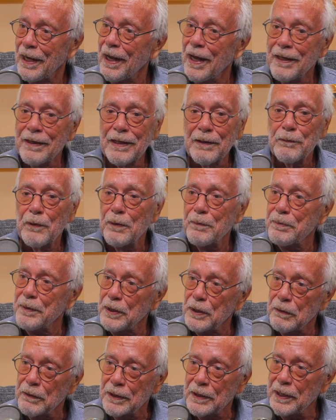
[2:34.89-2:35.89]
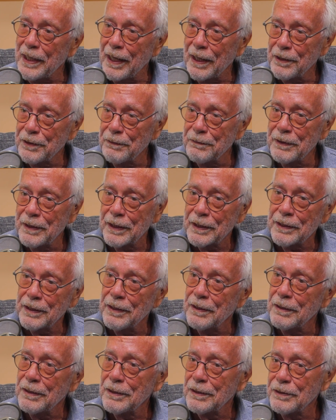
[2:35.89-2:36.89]
and they won't be looking at you like
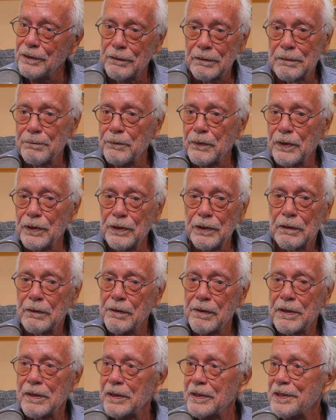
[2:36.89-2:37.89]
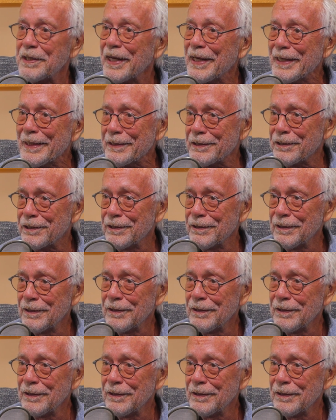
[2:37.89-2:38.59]
you're, you're their date.